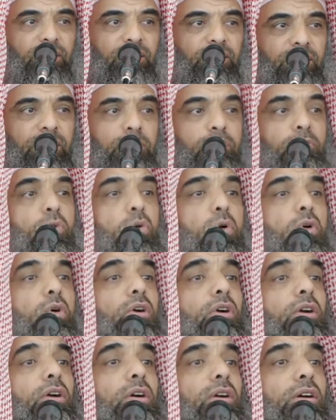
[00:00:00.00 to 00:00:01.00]
the
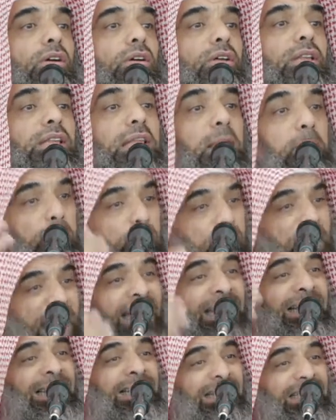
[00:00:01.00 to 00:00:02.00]
more
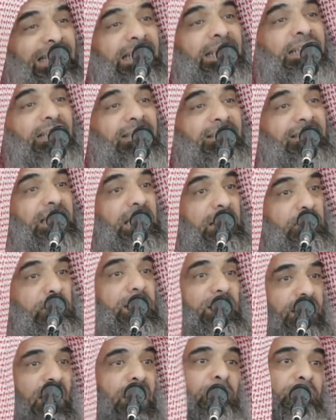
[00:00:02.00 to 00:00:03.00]
dependent he
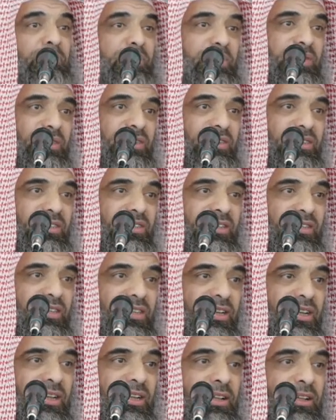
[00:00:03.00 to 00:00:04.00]
becomes,
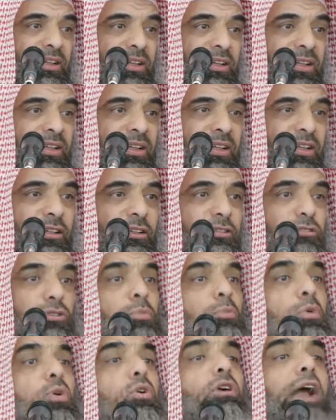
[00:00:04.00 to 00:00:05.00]
the
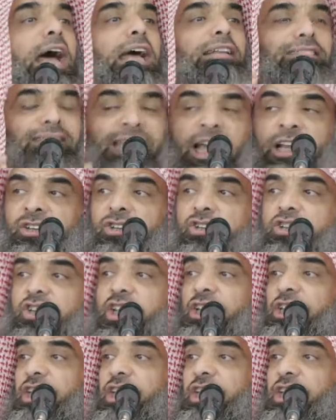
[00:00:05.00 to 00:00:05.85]
more attention